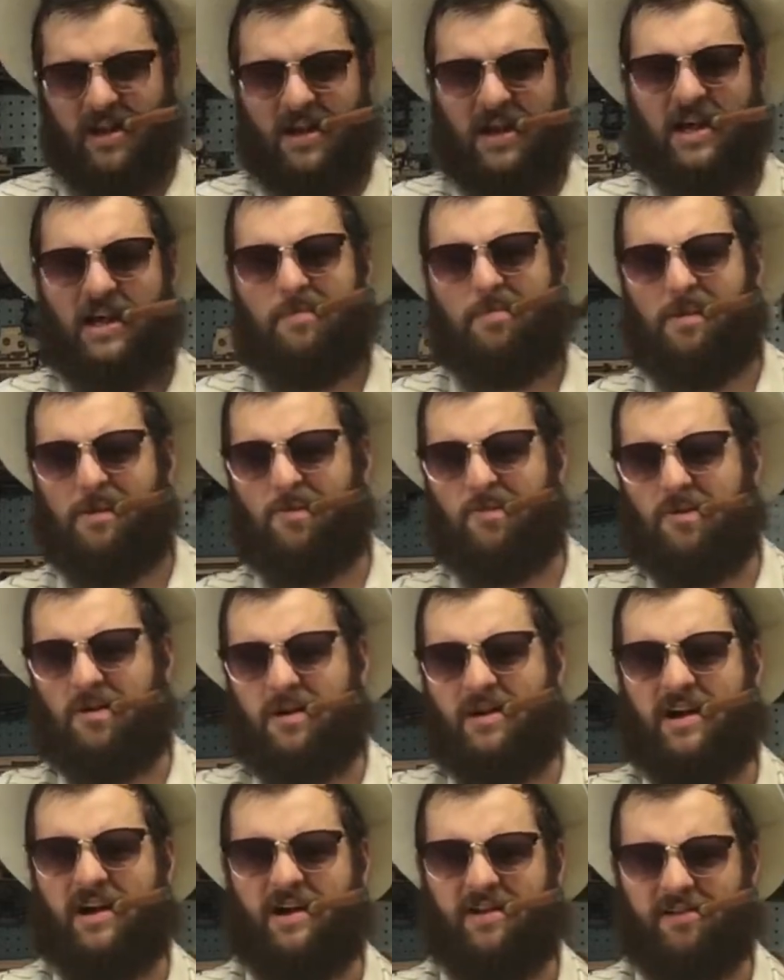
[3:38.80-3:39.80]
It can be
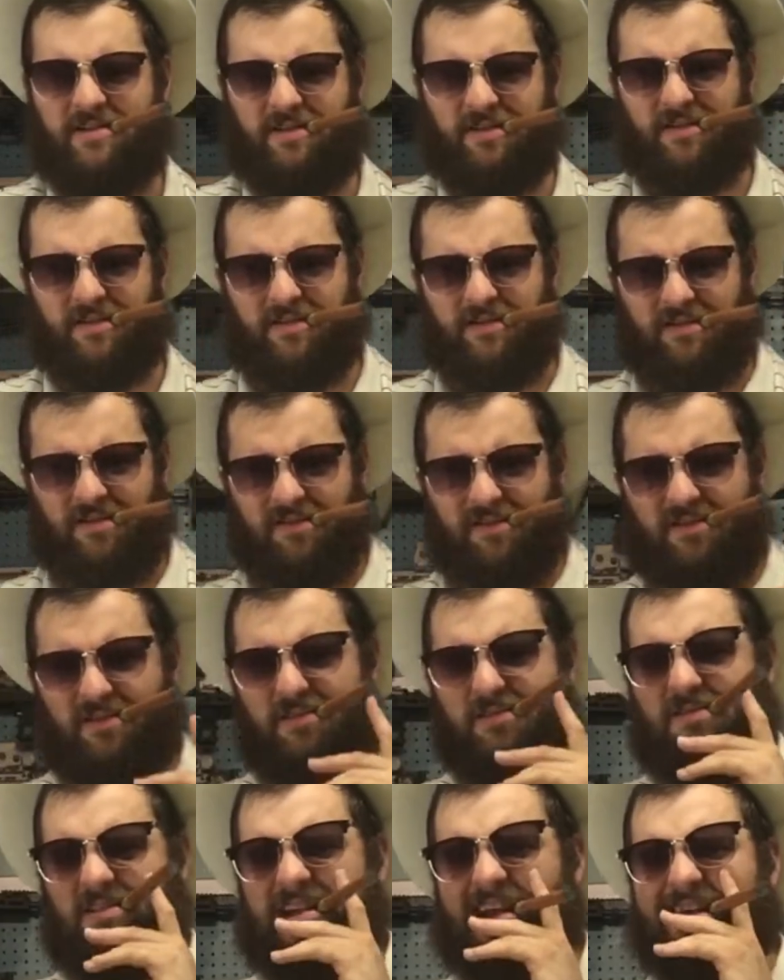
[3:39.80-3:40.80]
worn under your
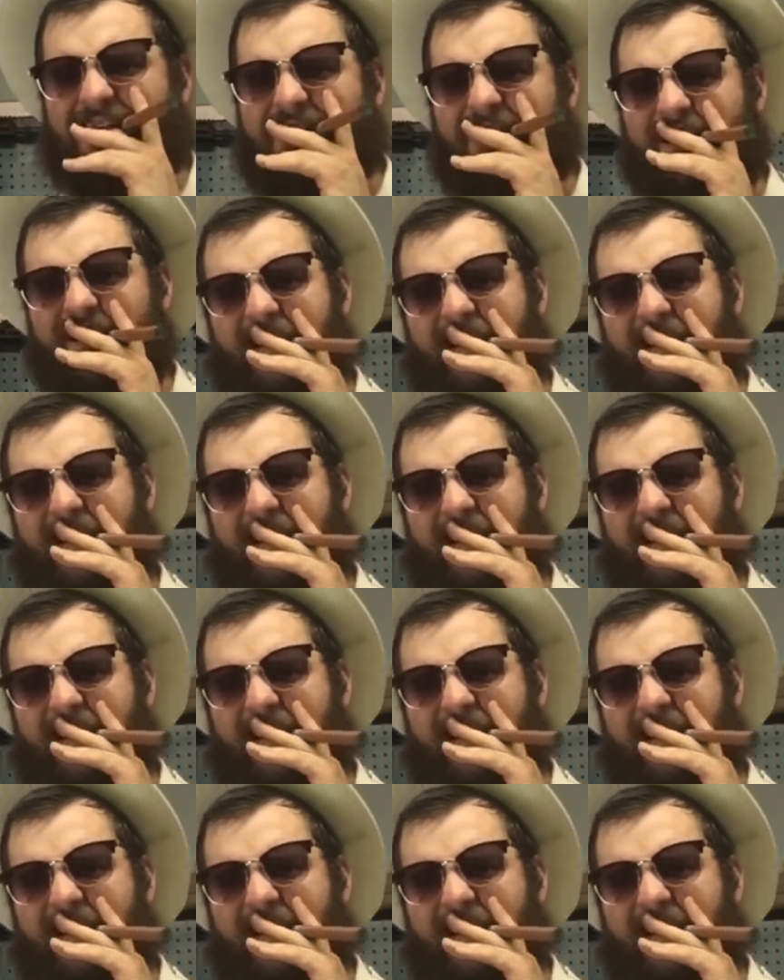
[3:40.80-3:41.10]
suit jacket